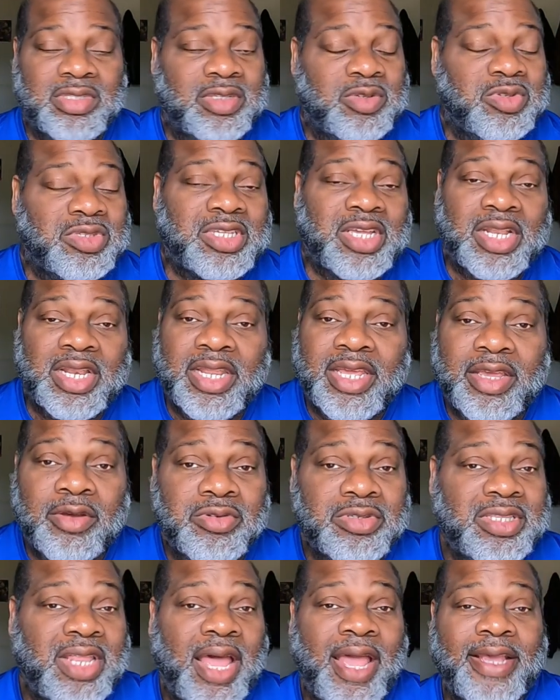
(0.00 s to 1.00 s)
it was clean,
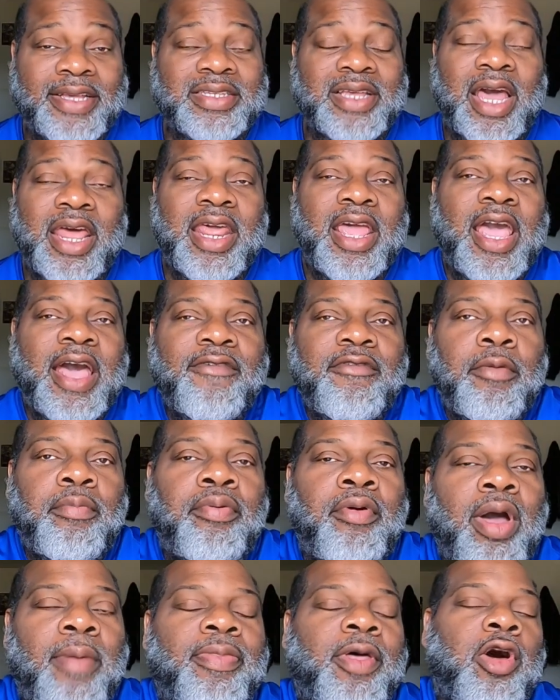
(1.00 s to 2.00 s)
it was nice. I didn't have a
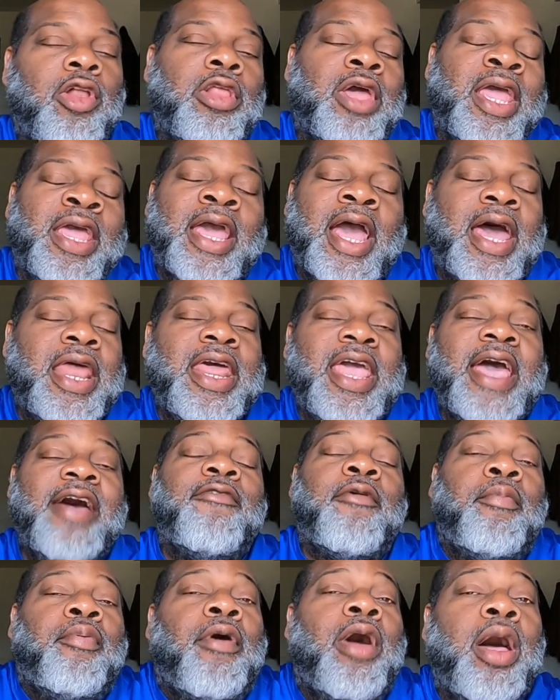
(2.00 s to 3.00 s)
problem. I didn't
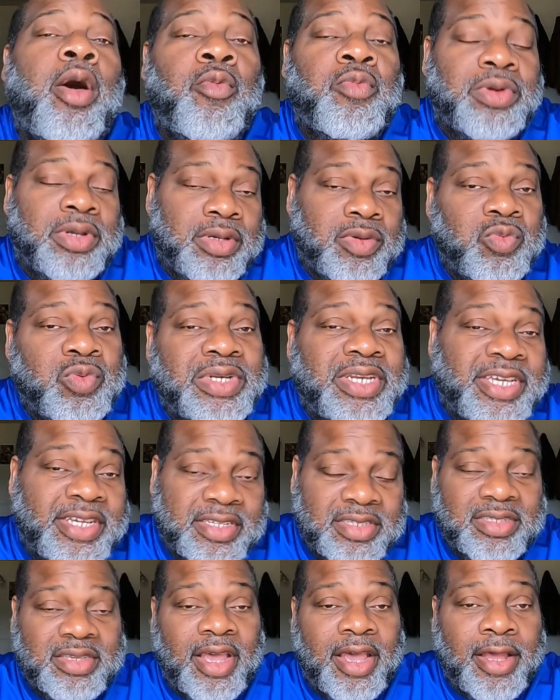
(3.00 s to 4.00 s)
have a problem with the
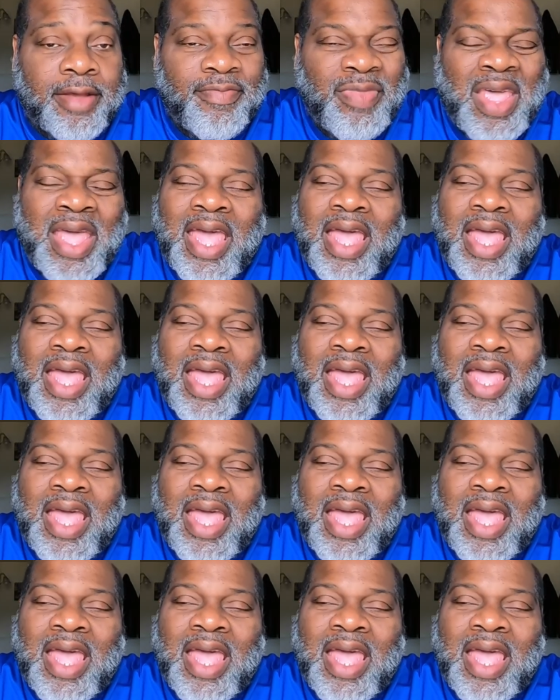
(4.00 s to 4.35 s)
inside.